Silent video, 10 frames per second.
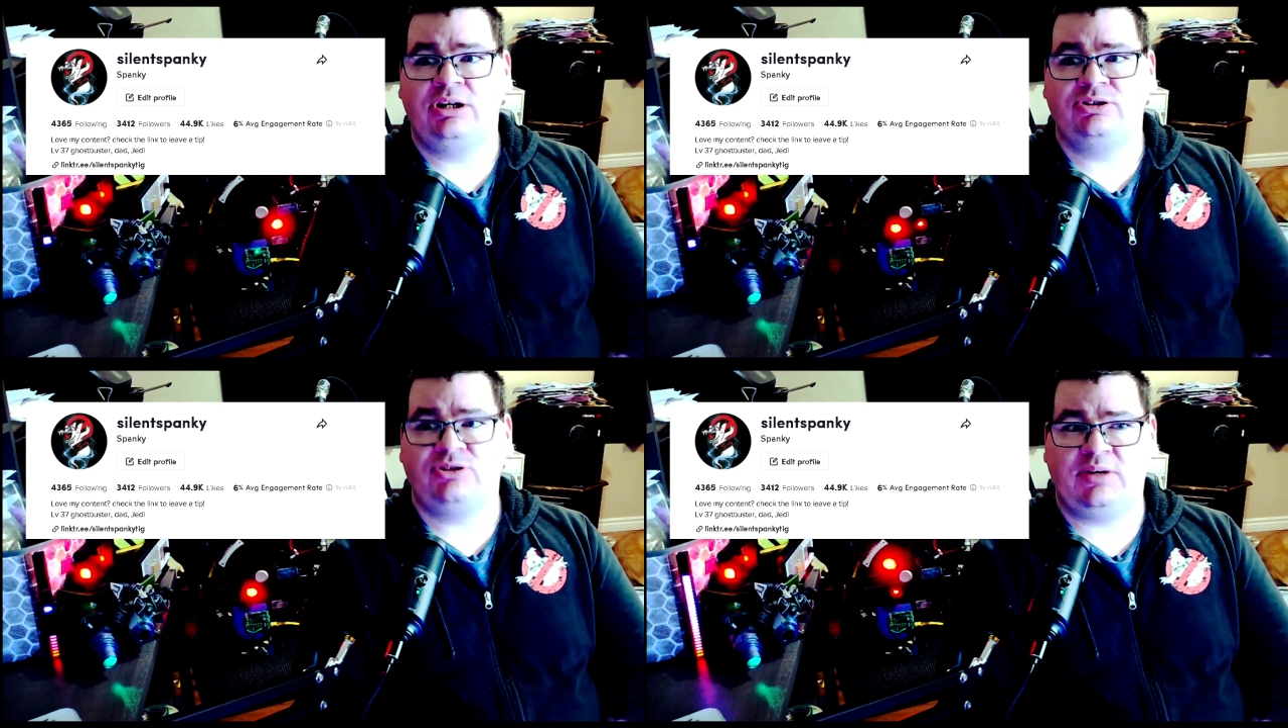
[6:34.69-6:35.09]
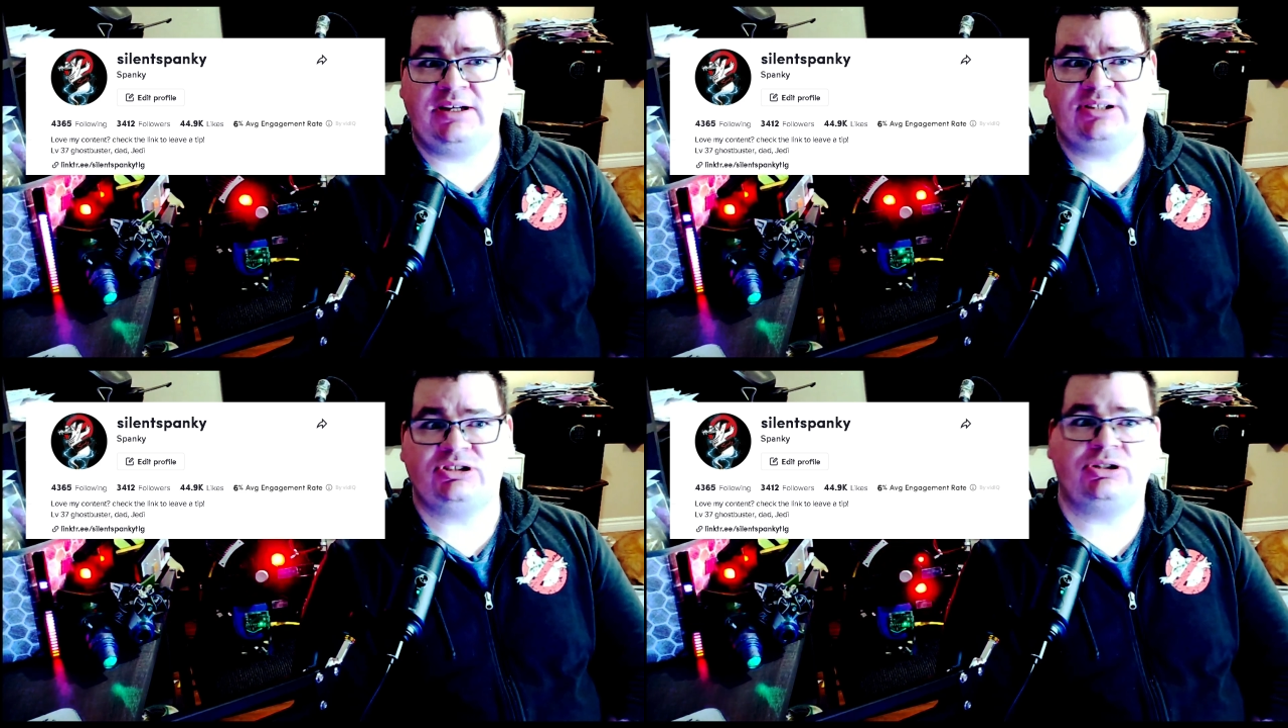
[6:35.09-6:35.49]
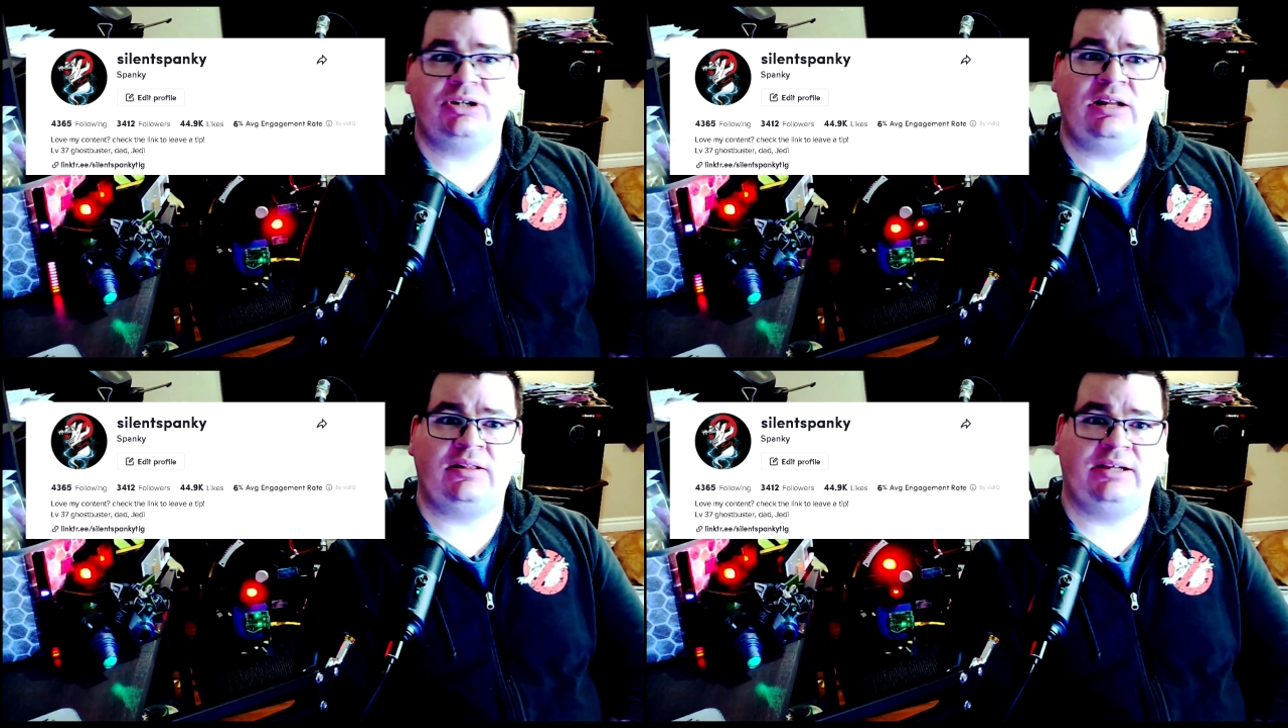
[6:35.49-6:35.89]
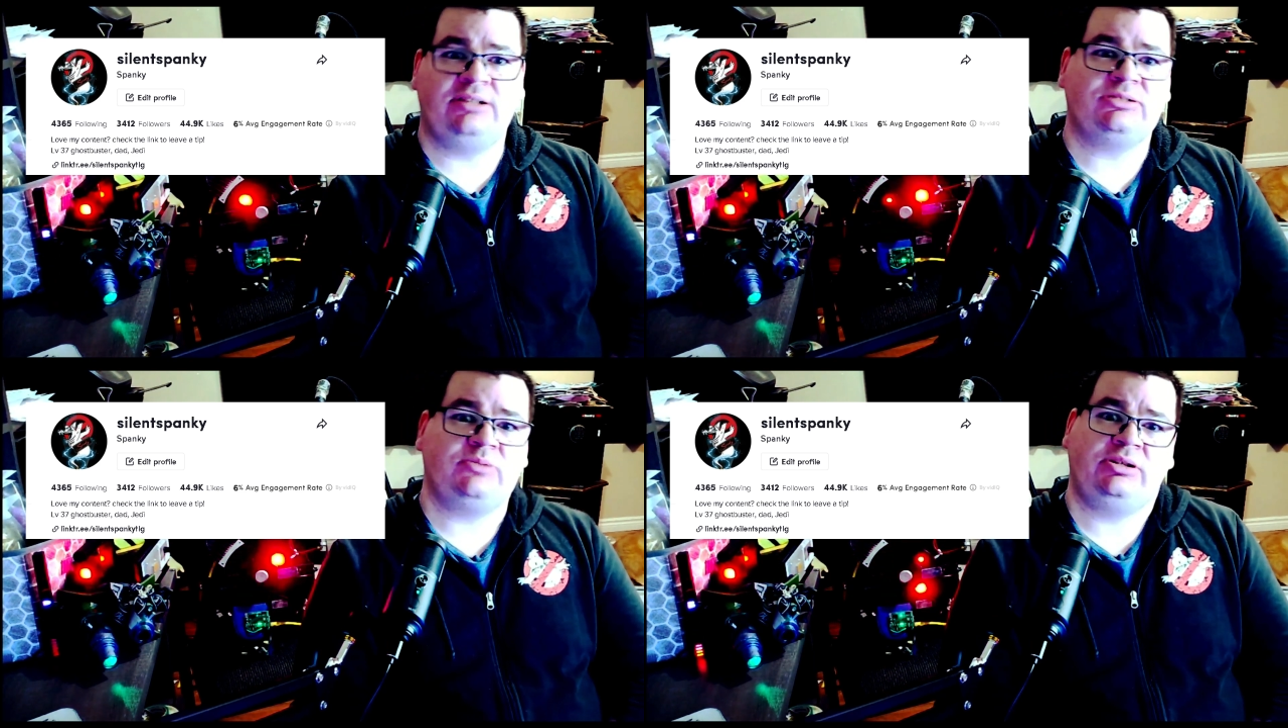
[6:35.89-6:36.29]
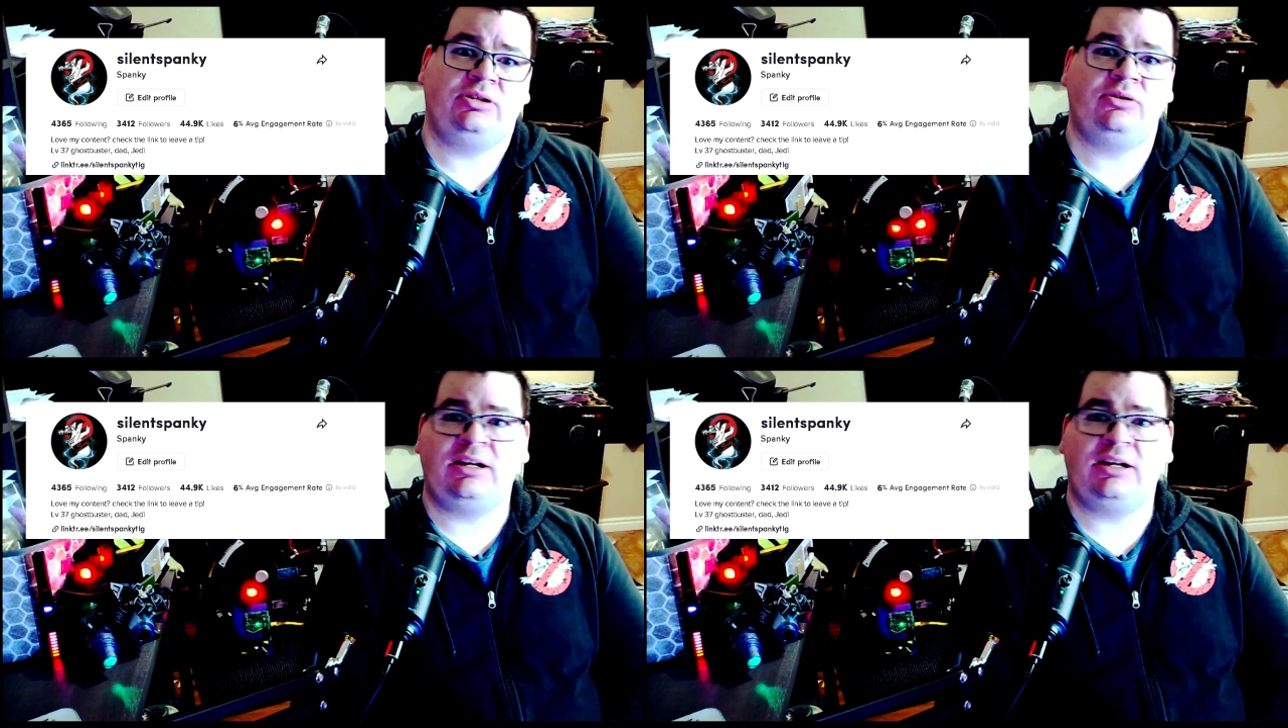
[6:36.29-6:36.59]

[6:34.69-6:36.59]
duets, create things, well, you name